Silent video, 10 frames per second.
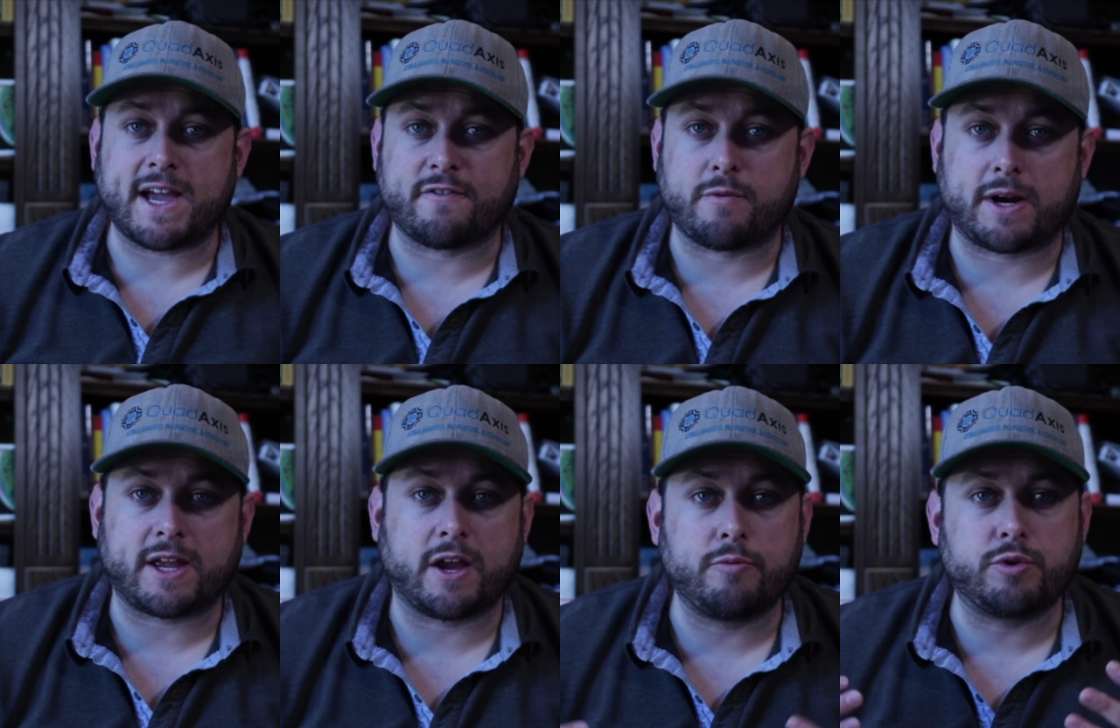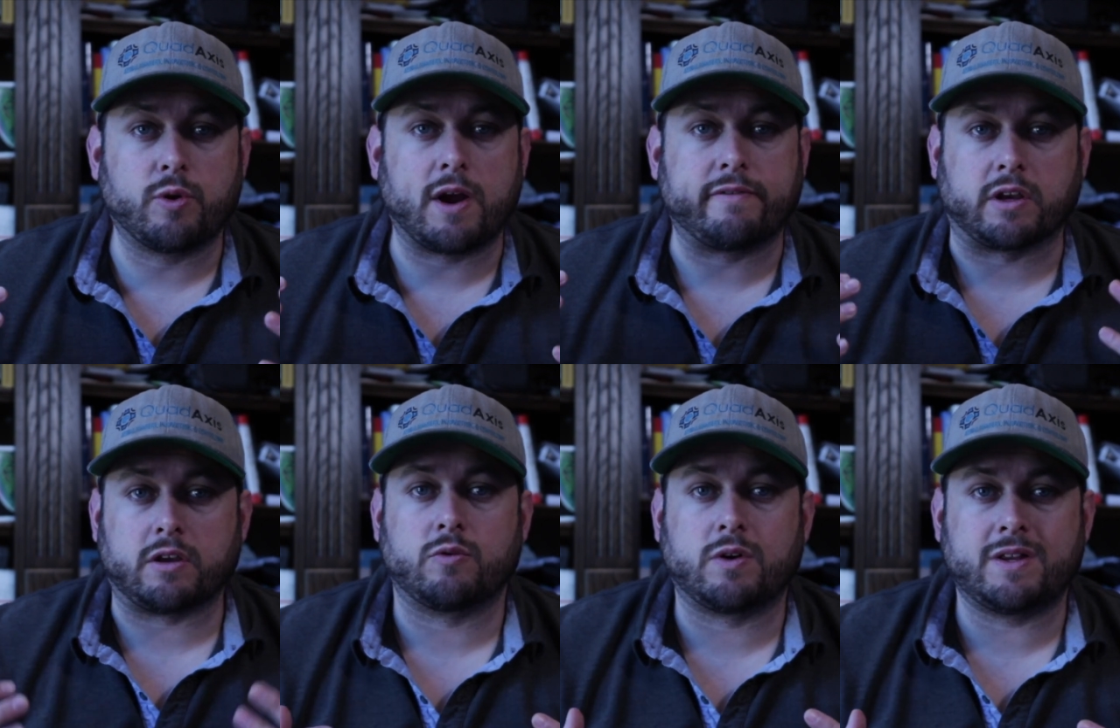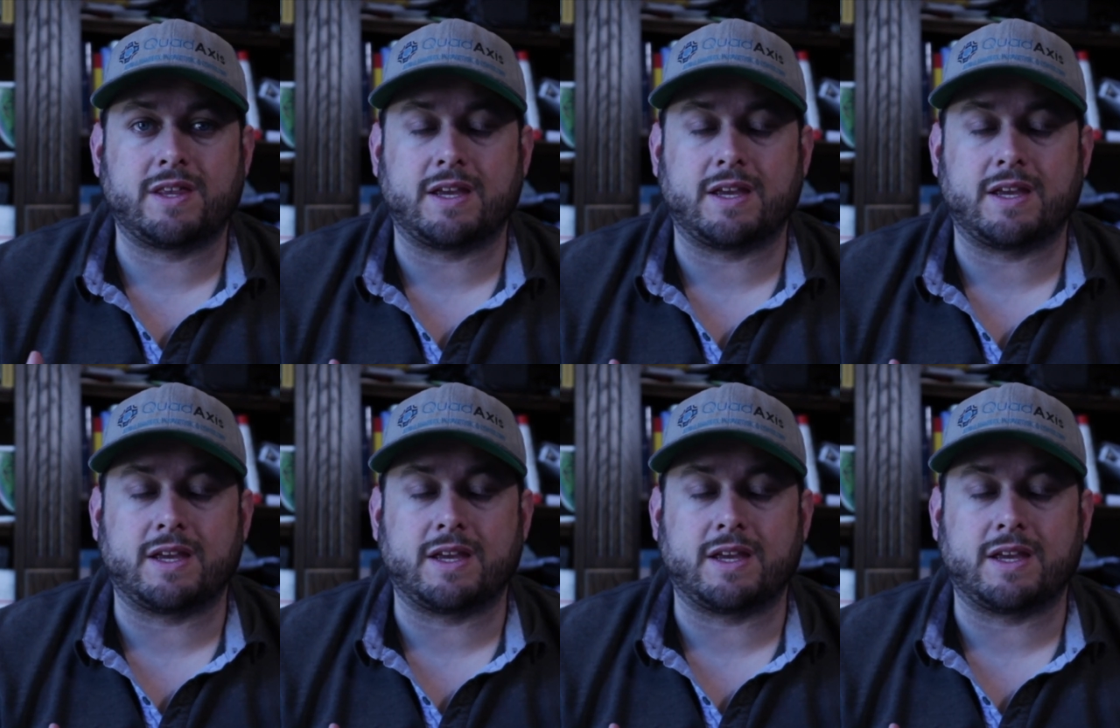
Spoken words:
Hey everybody, I hope you are having a good one.